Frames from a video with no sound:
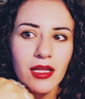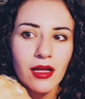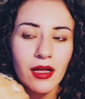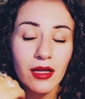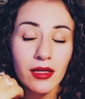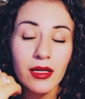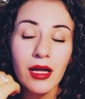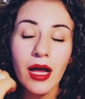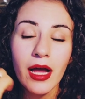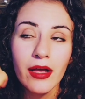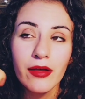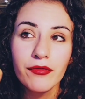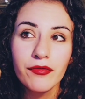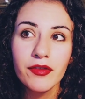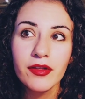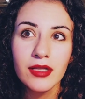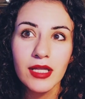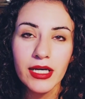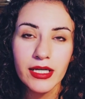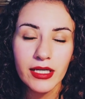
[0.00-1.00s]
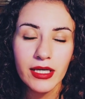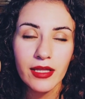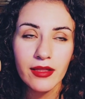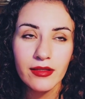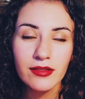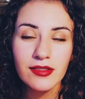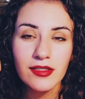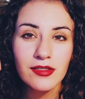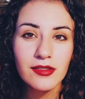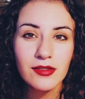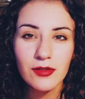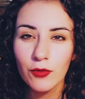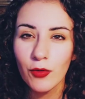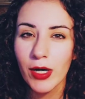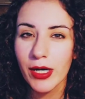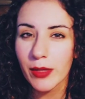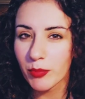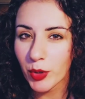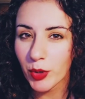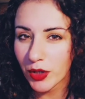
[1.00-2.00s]
I feel like this is
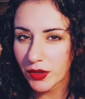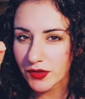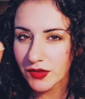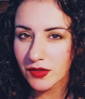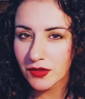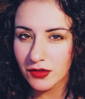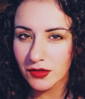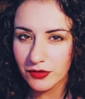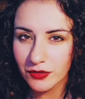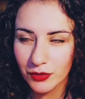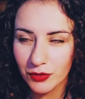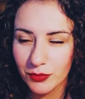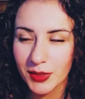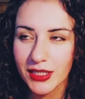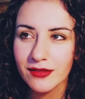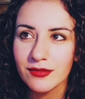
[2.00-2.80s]
quite personal to me,